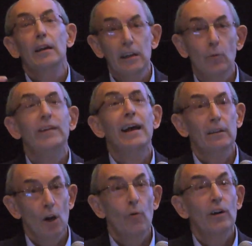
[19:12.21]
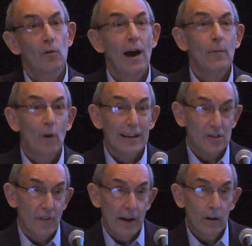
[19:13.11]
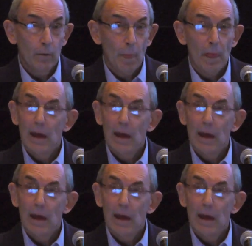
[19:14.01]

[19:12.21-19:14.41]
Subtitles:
you would get lower crime rates there.